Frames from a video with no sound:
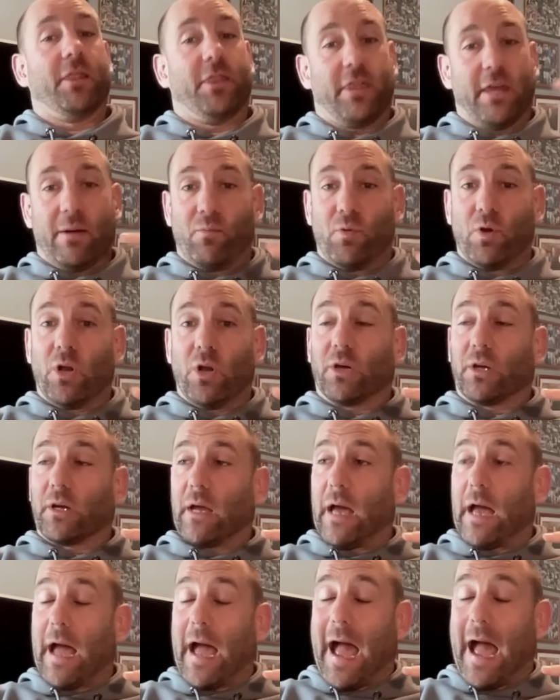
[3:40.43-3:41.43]
Then we look
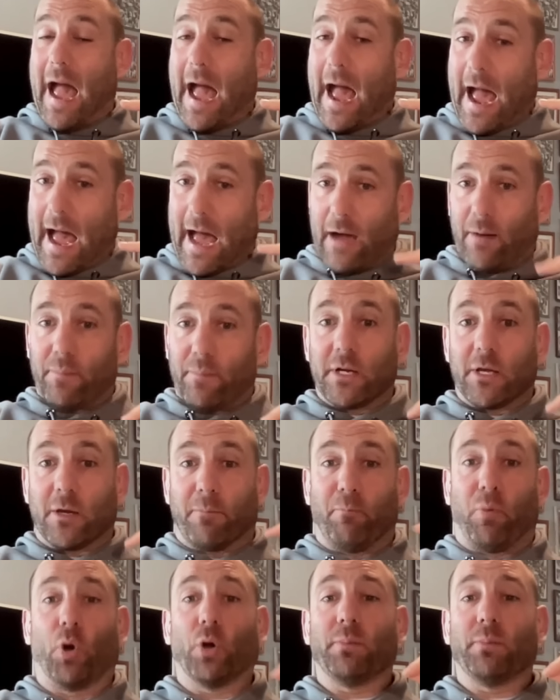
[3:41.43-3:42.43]
at how many
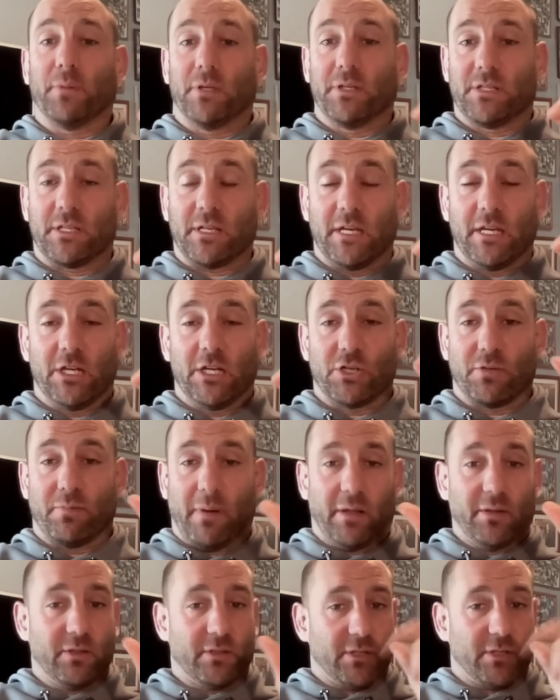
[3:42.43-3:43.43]
appointments each month.